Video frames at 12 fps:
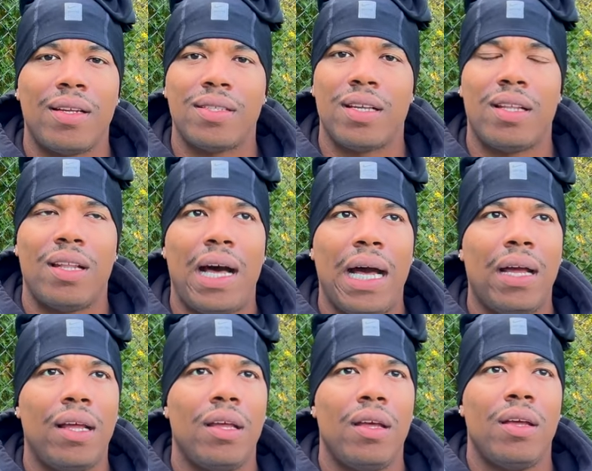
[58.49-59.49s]
It's a lot.
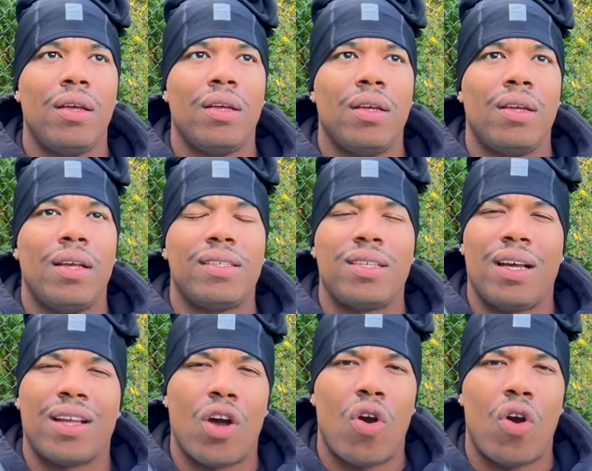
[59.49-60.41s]
It's like a